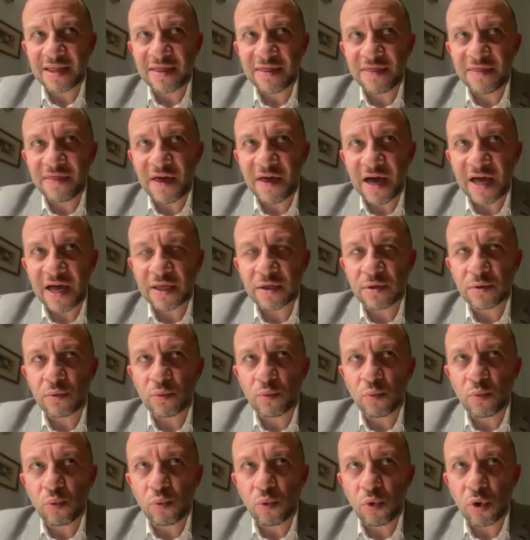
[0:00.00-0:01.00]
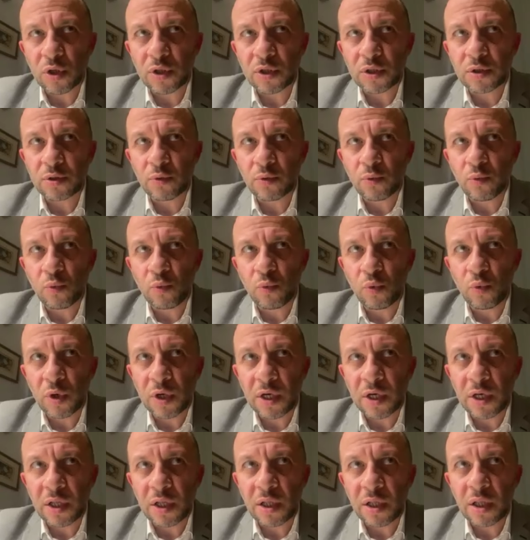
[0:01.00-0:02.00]
that what
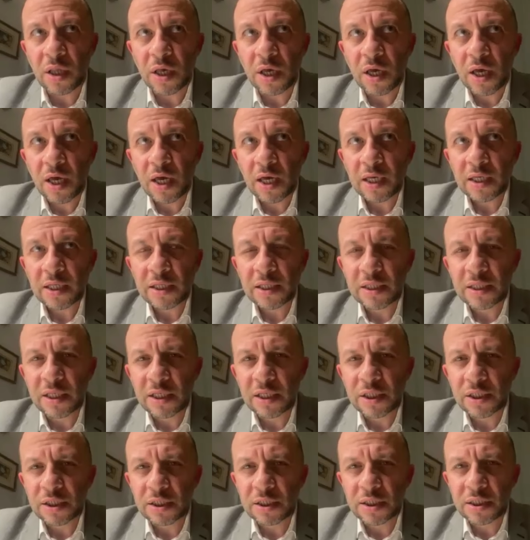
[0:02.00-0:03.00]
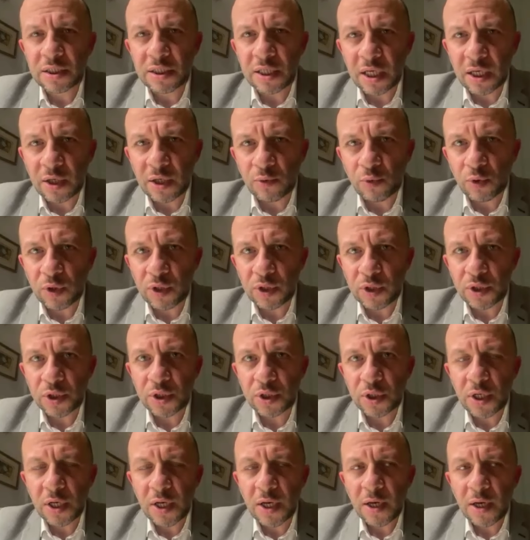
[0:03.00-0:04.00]
will
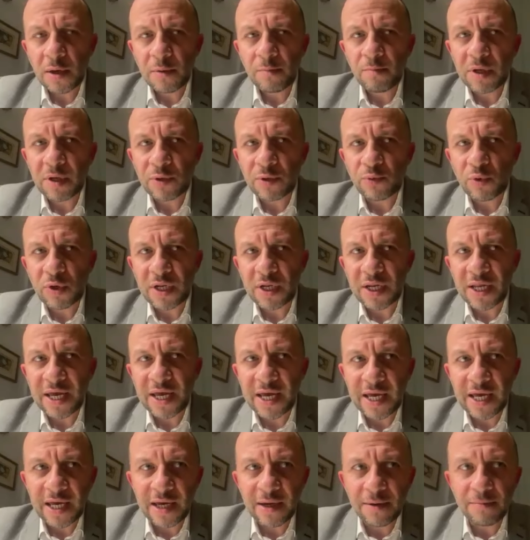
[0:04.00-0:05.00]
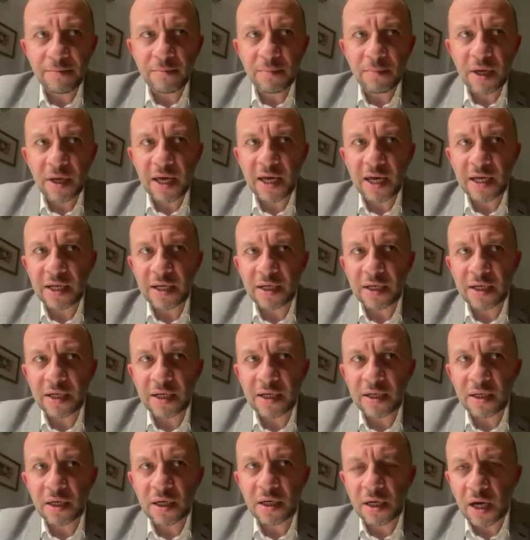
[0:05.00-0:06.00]
distinguish between him
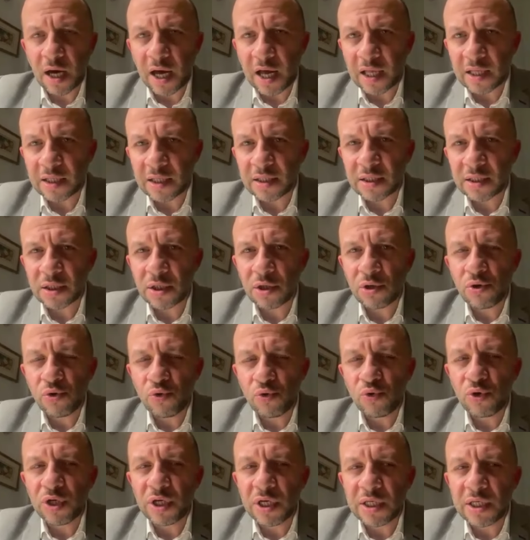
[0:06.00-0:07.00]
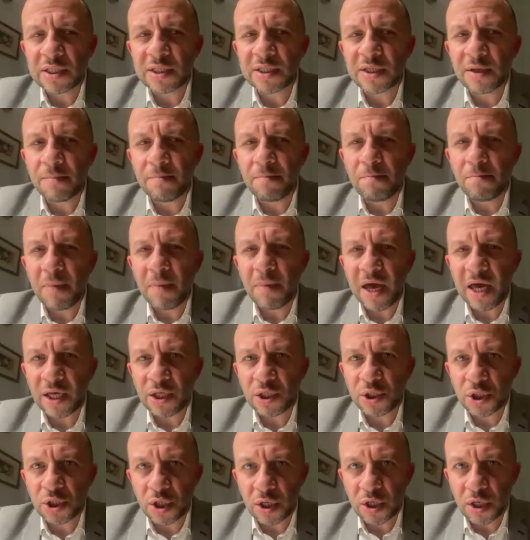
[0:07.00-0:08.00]
and Gantz, who is the
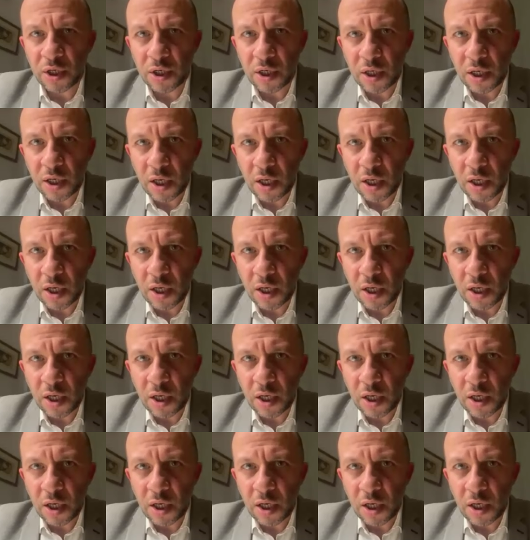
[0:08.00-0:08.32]
major